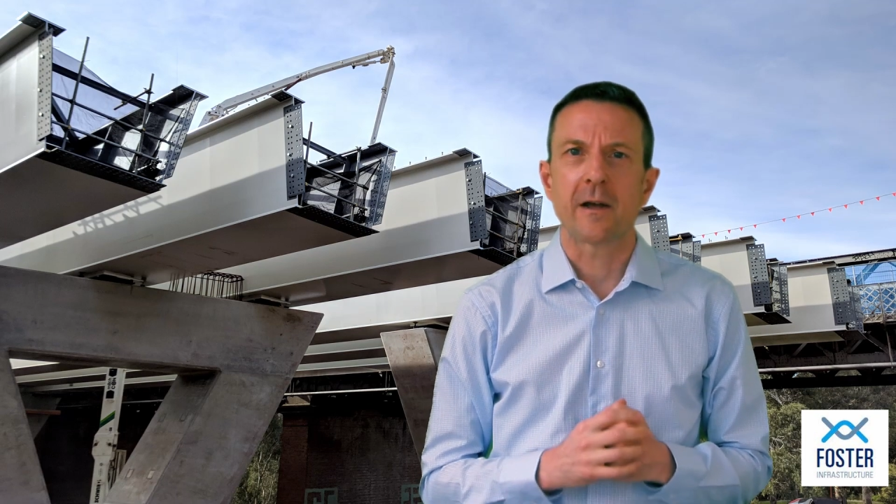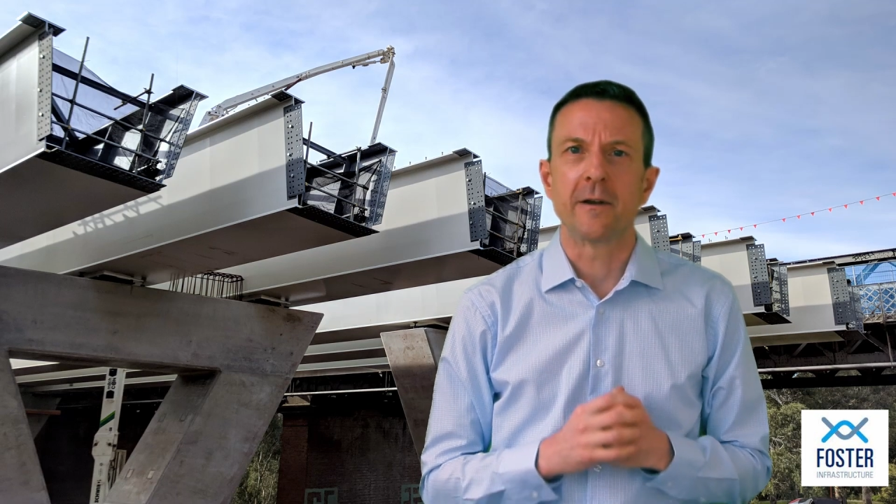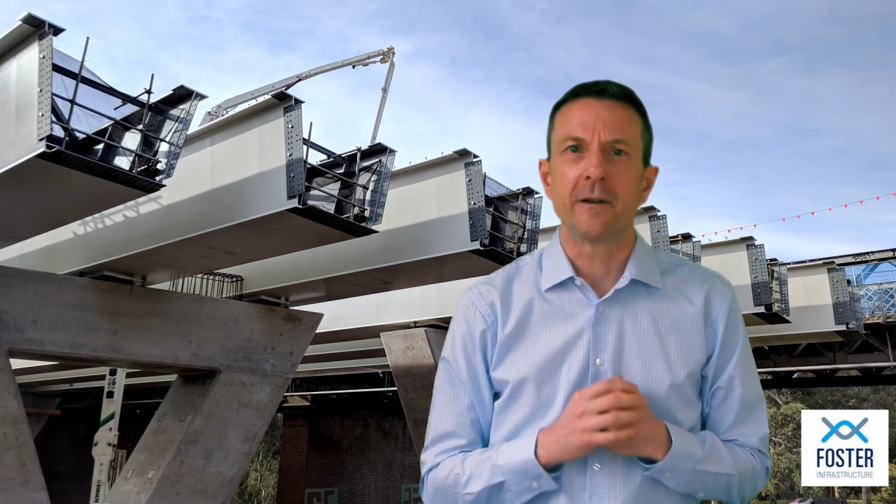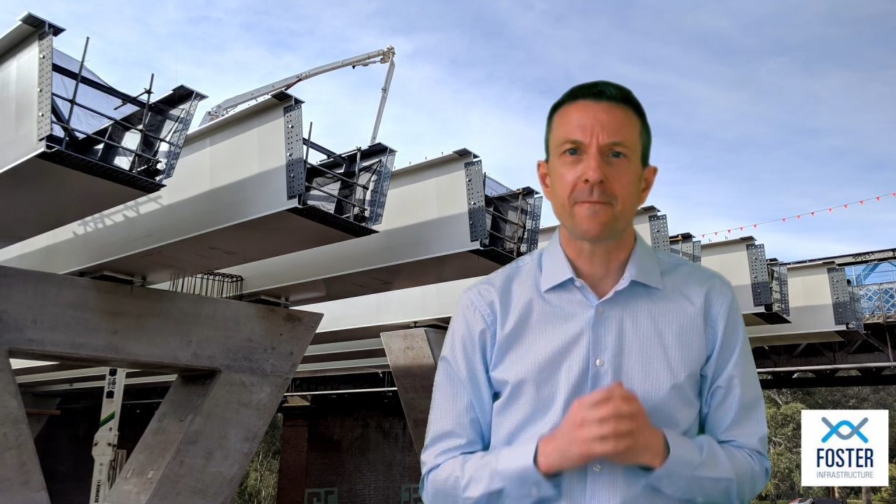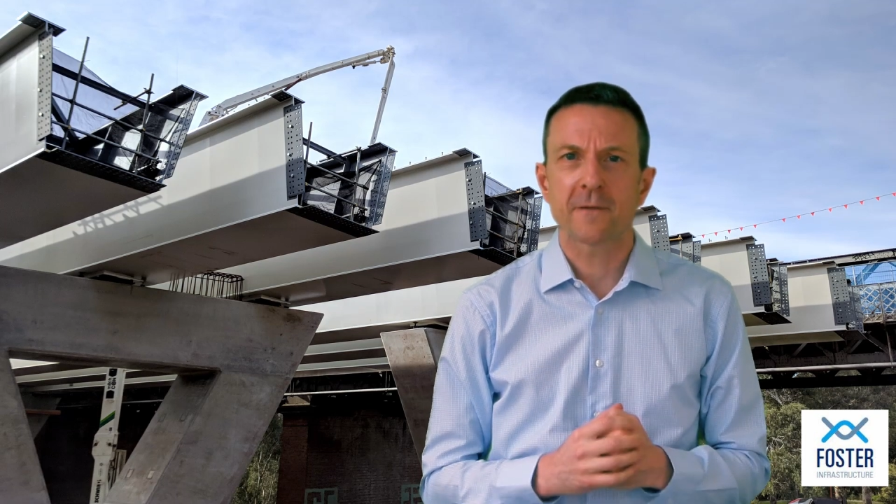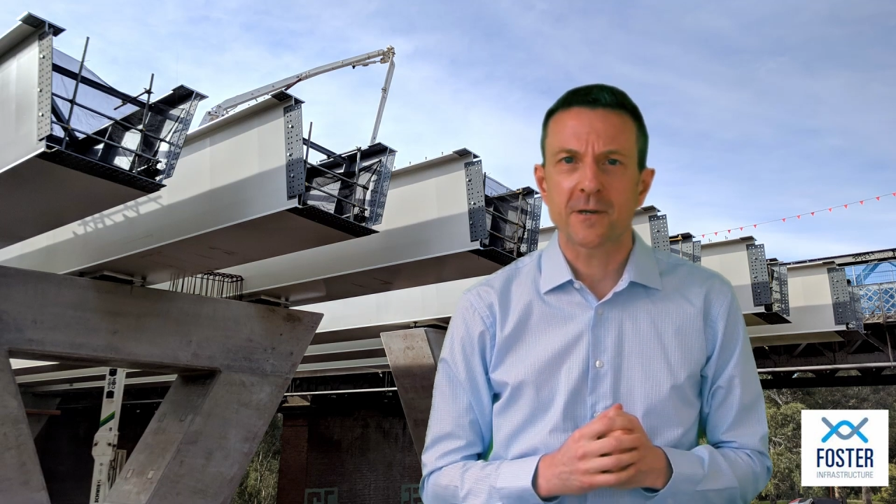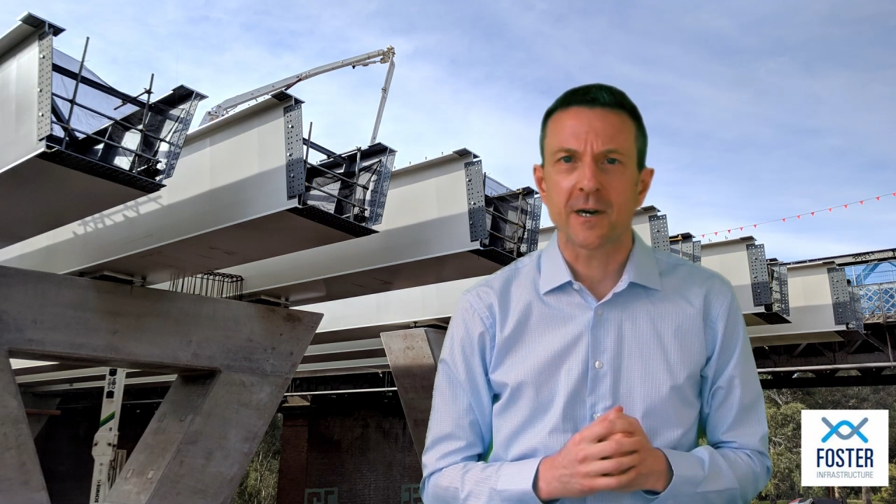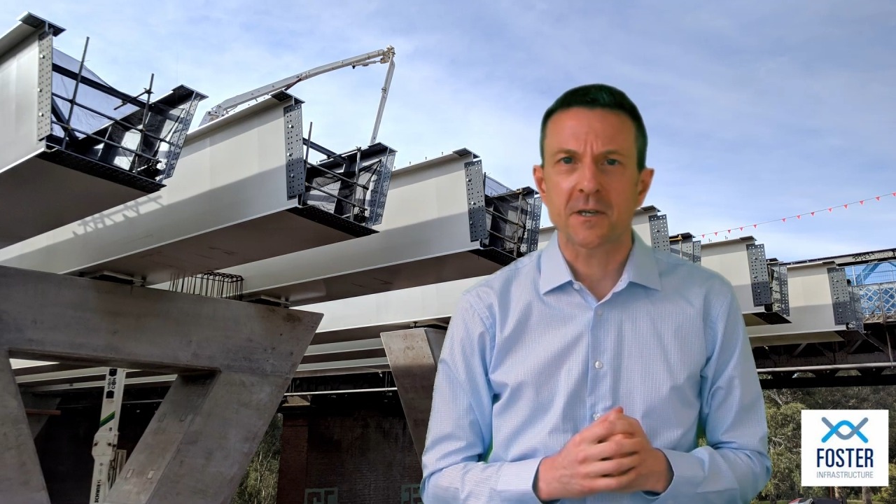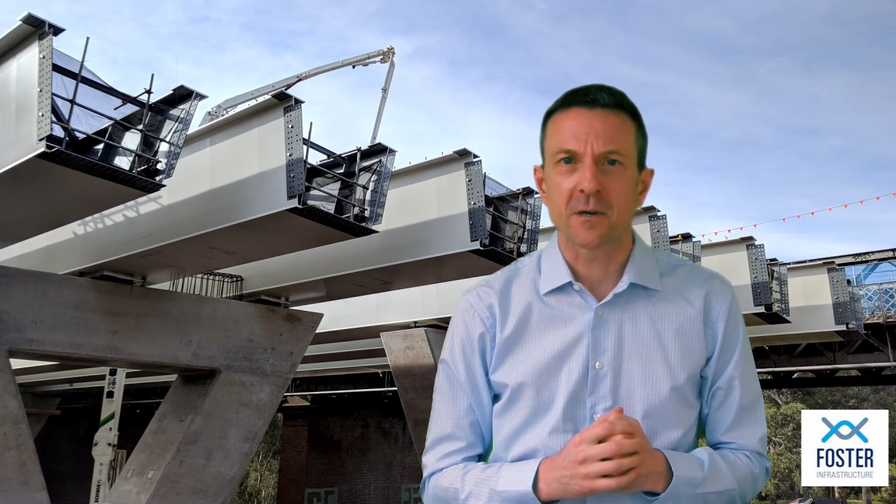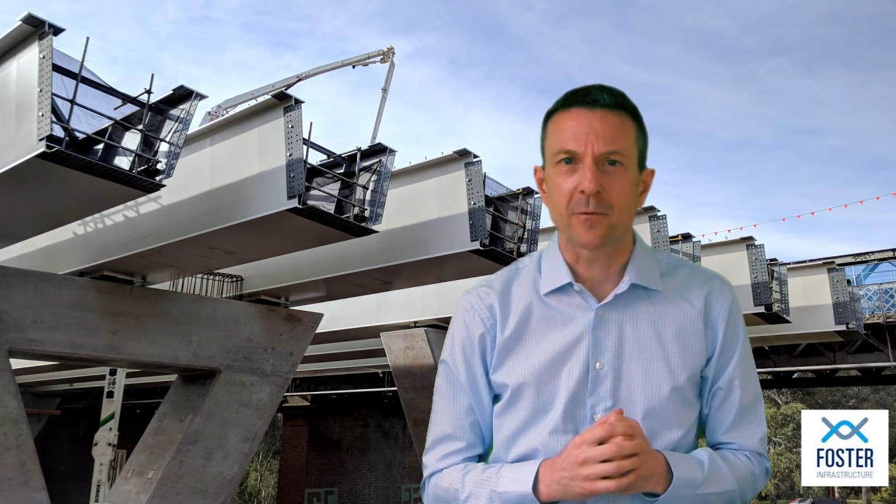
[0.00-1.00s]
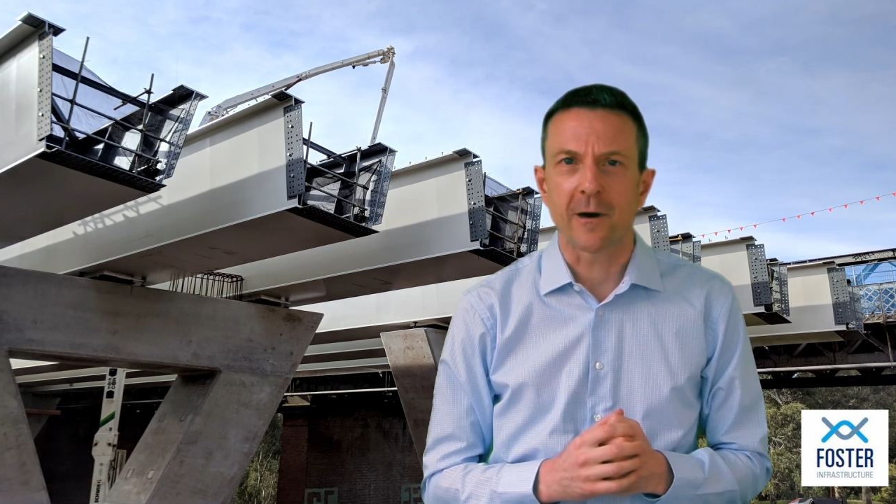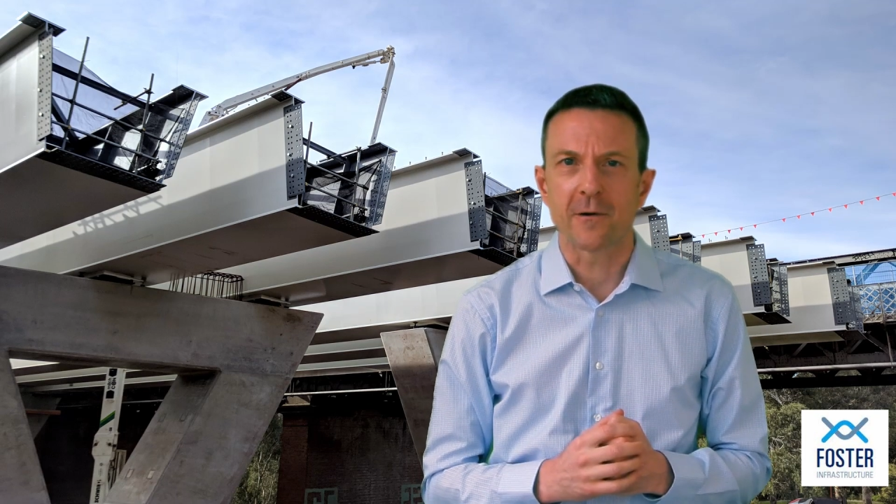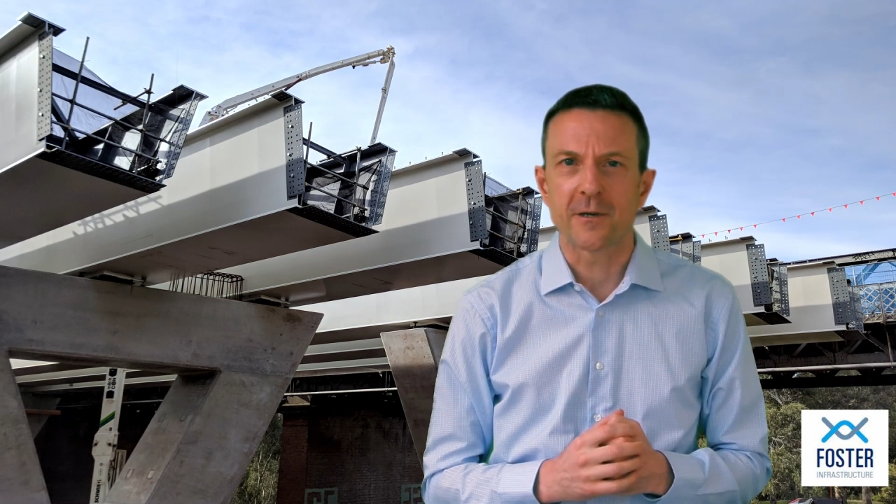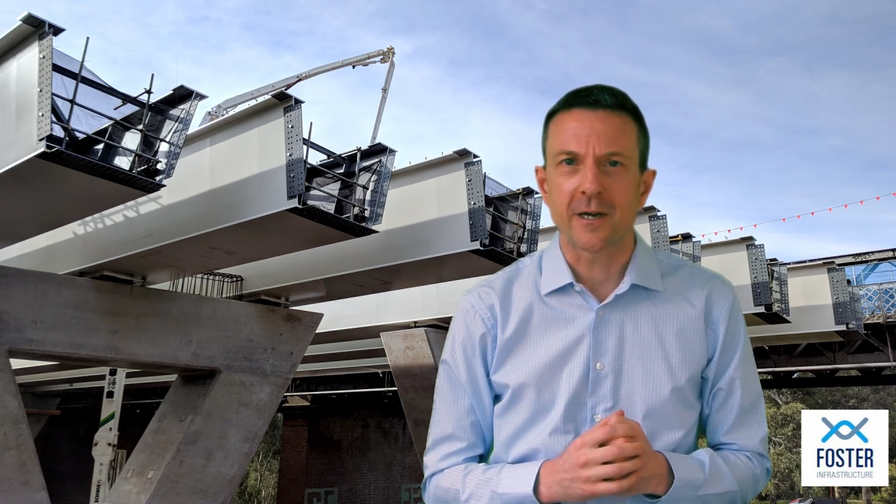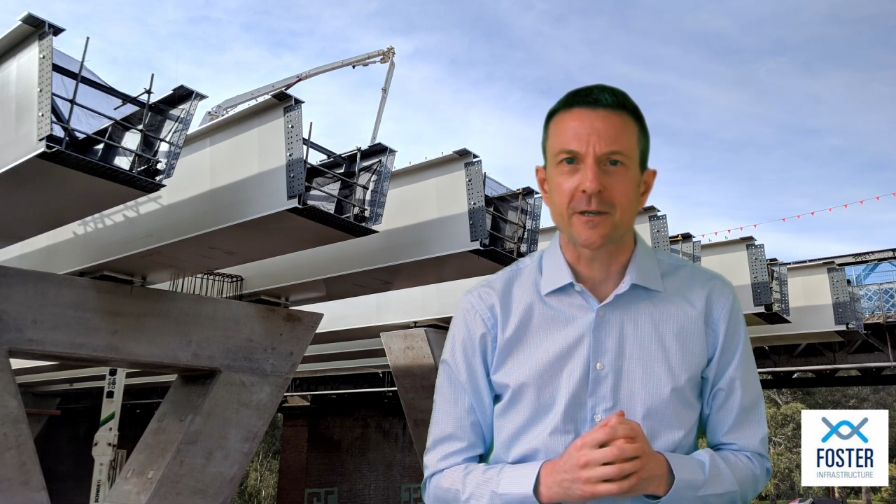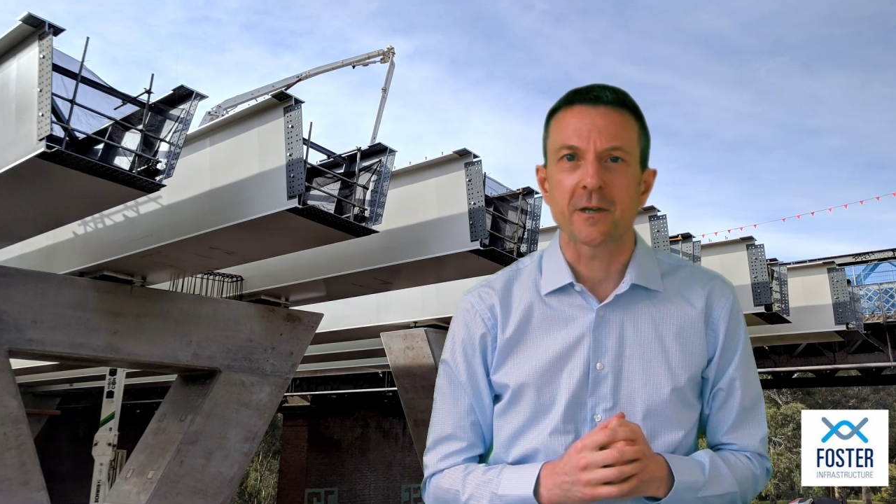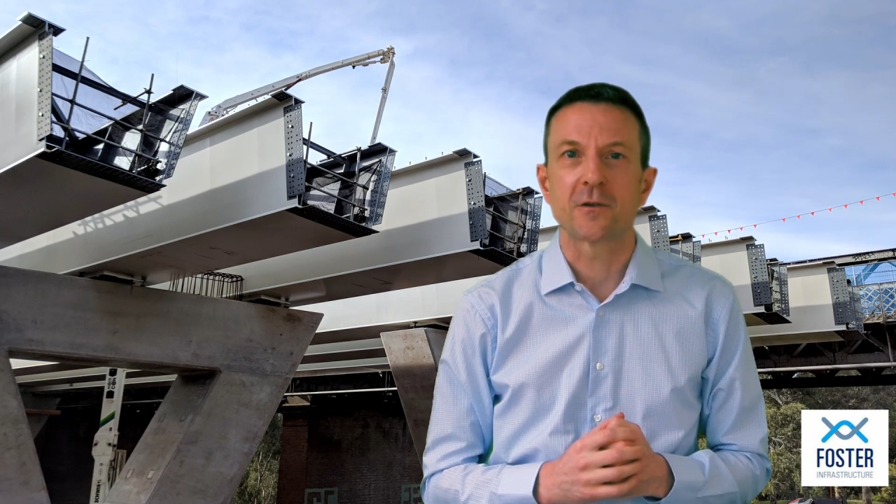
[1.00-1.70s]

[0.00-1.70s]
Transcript: an infrastructure project